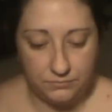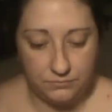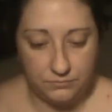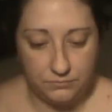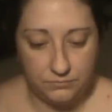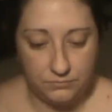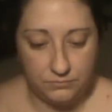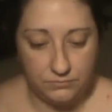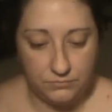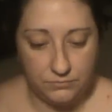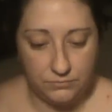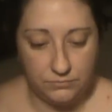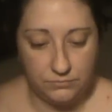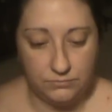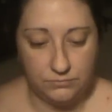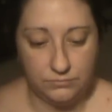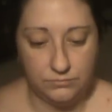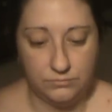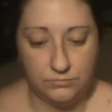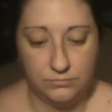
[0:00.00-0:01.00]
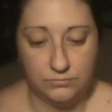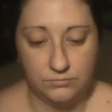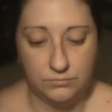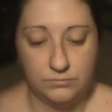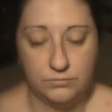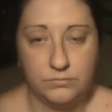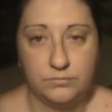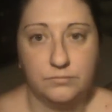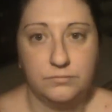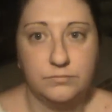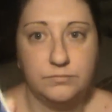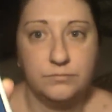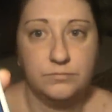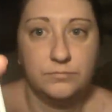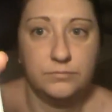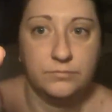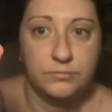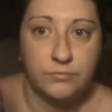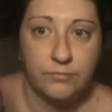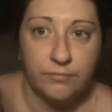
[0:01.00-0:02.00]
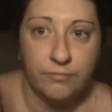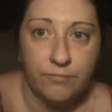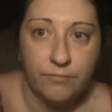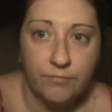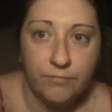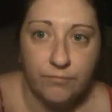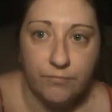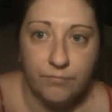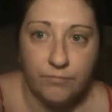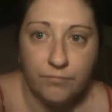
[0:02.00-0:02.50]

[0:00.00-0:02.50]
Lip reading: [no speech]